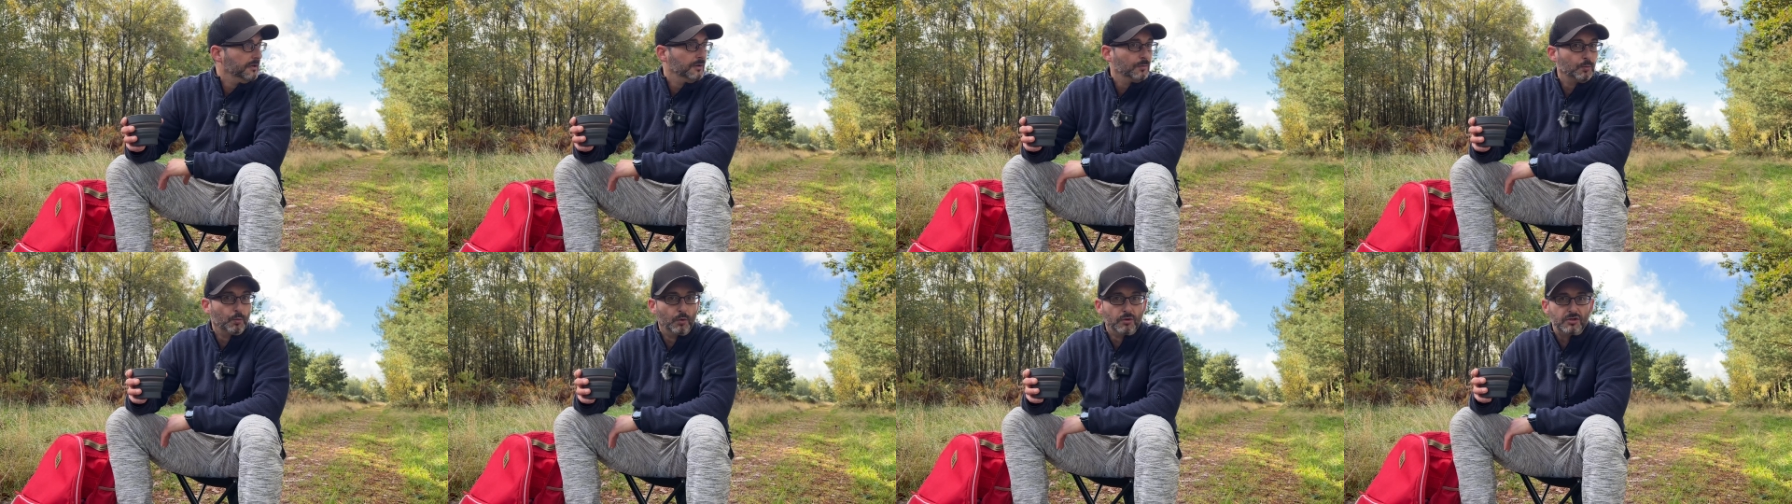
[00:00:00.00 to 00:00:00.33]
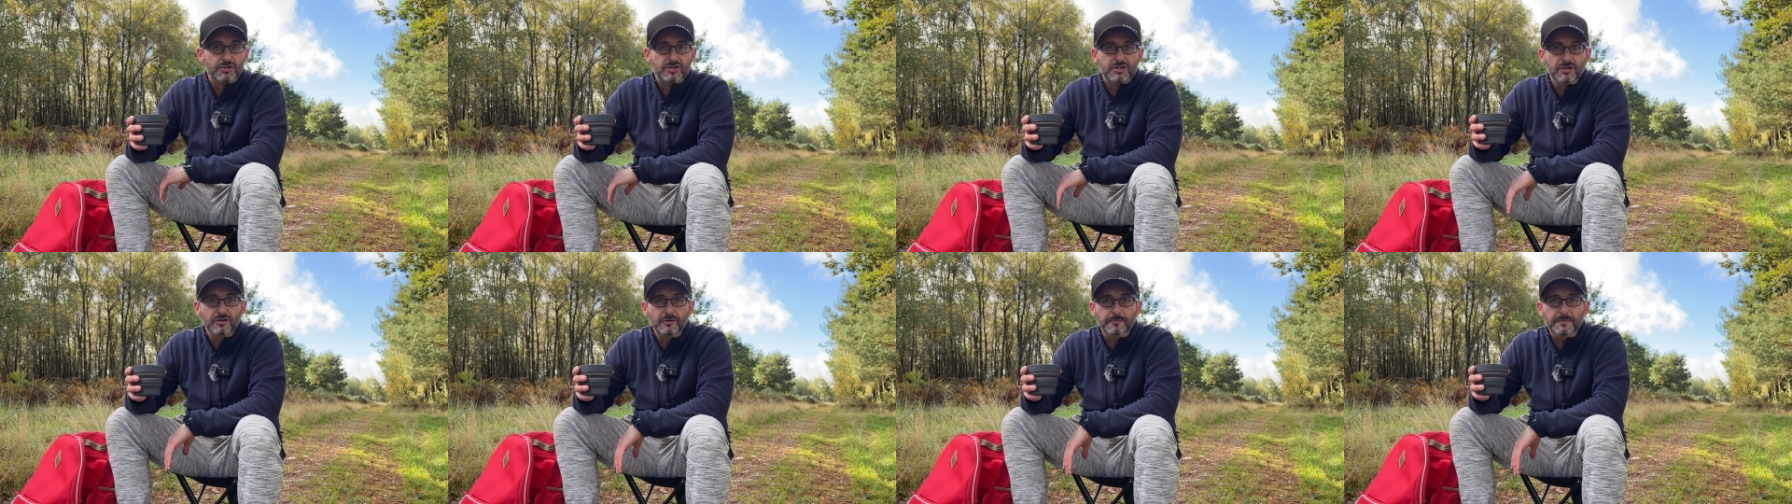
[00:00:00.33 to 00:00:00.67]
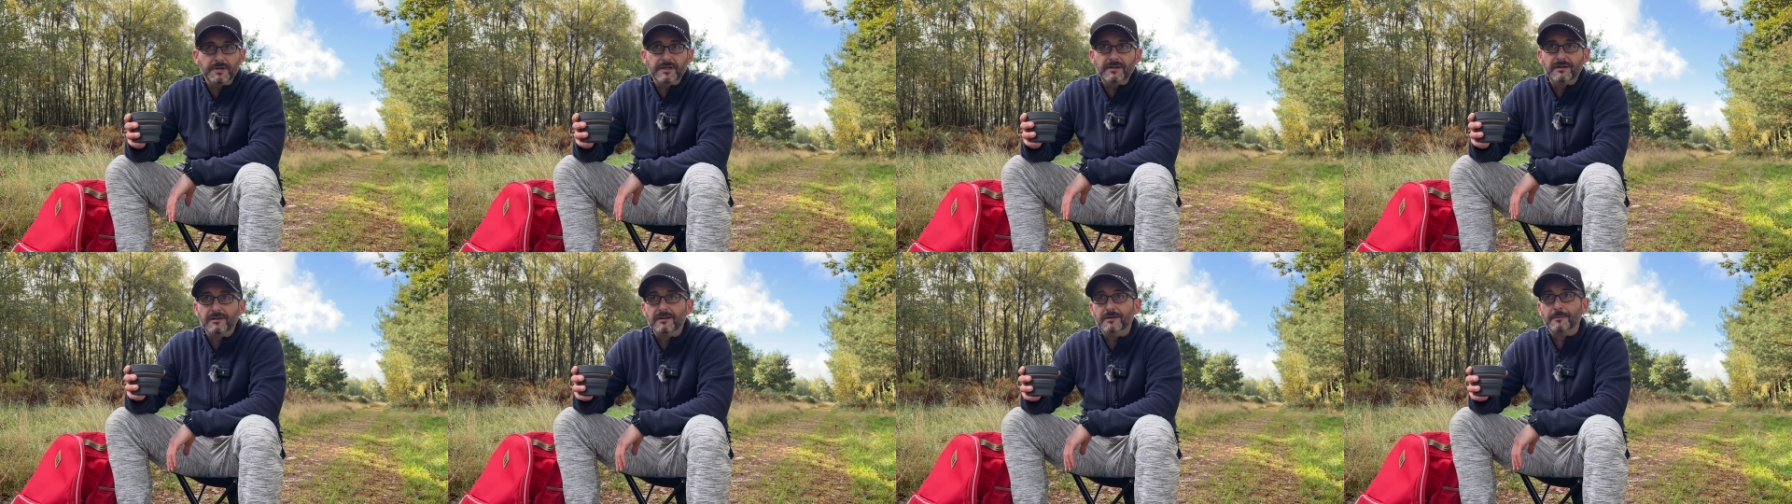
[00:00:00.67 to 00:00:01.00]
would suit
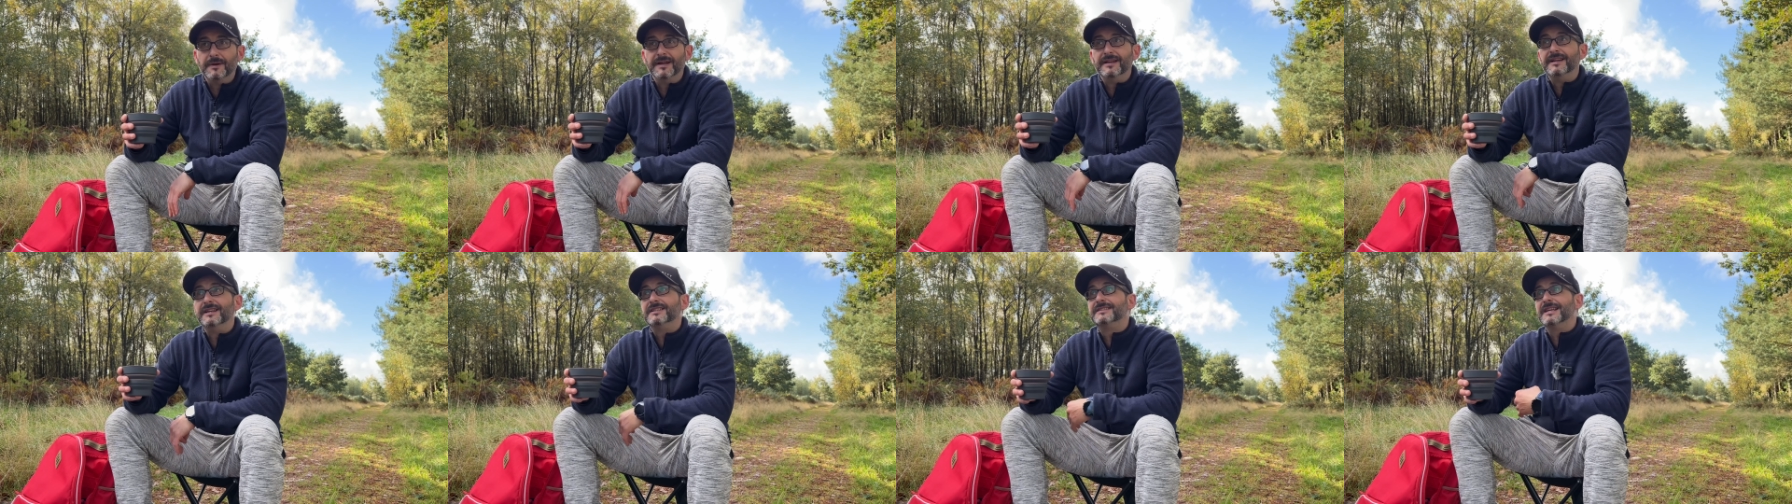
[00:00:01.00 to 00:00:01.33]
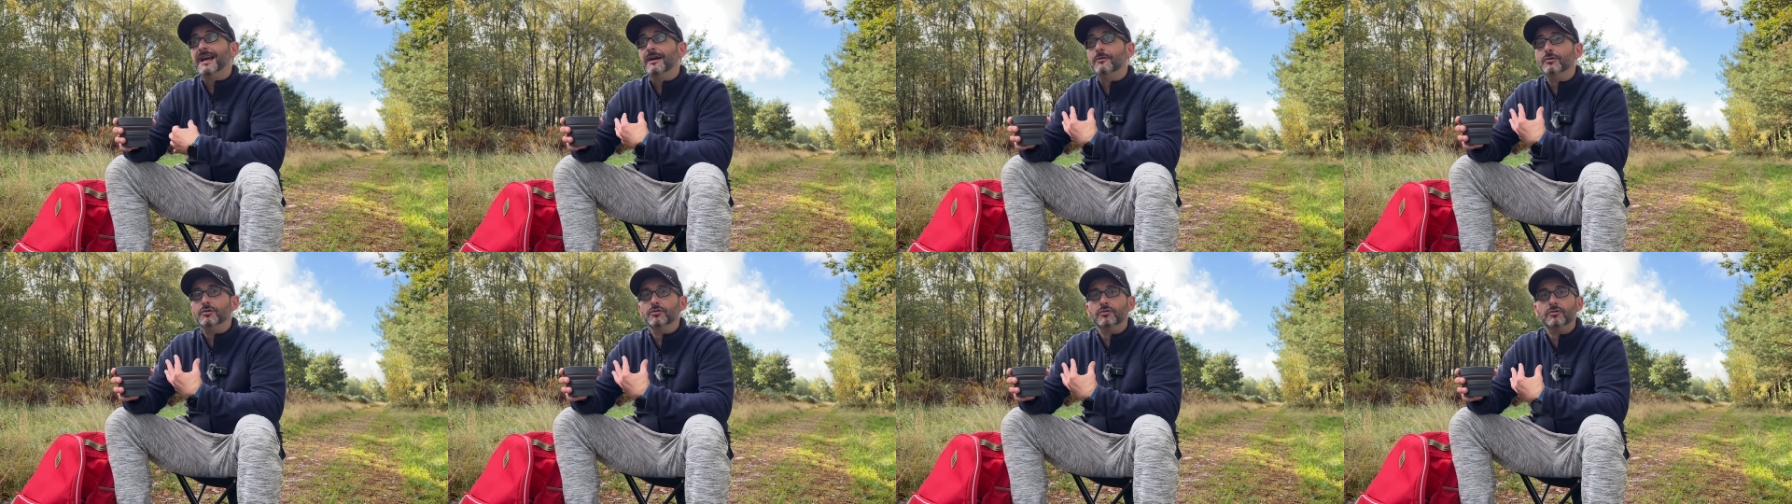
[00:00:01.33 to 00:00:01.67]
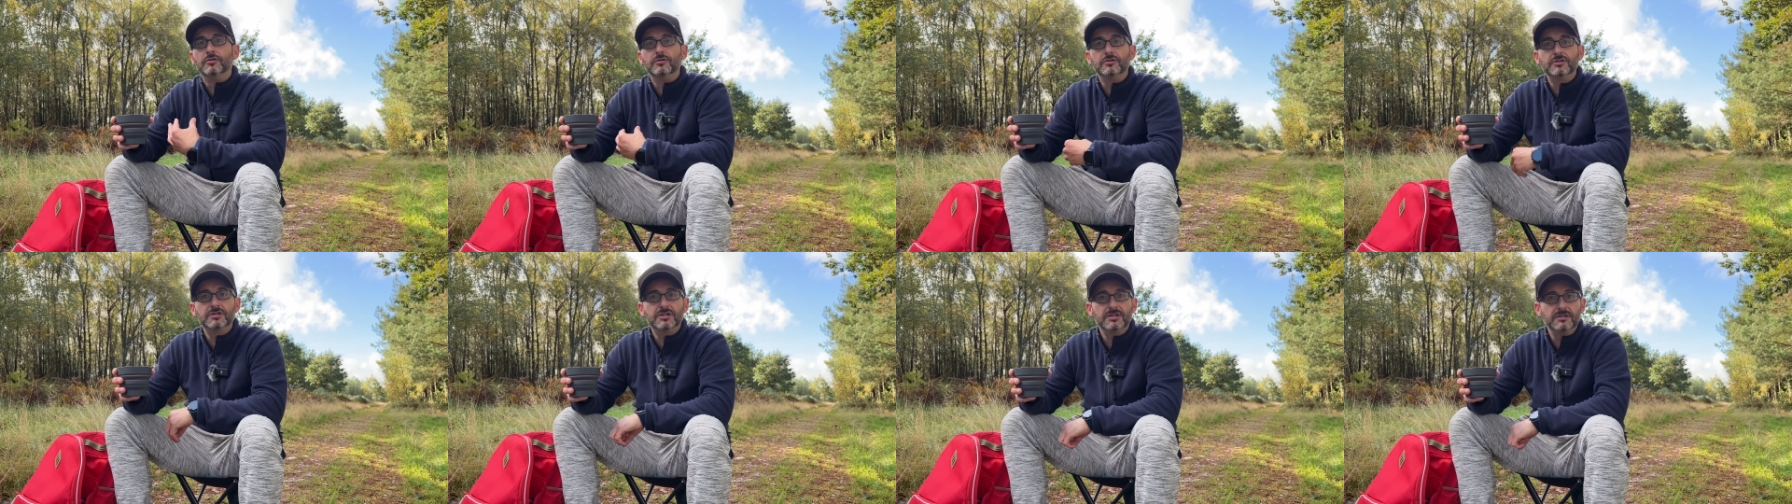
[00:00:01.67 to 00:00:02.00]
me. I mean, it's
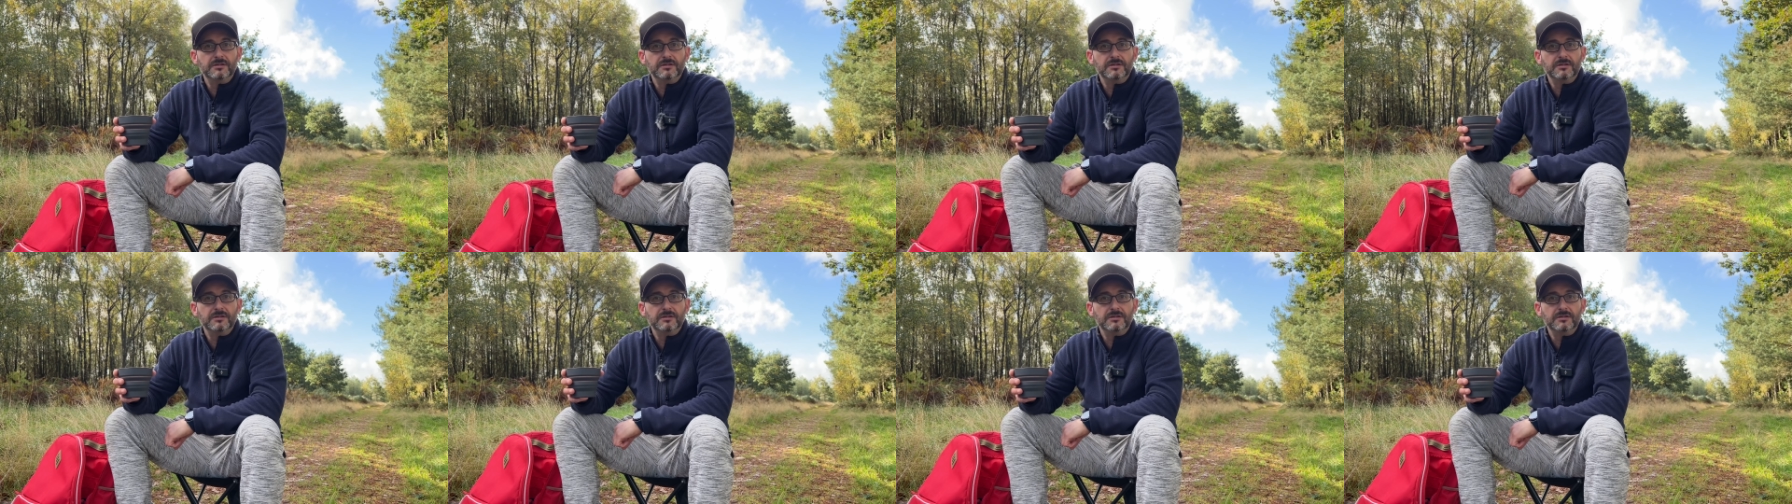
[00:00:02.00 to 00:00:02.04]
outdoors,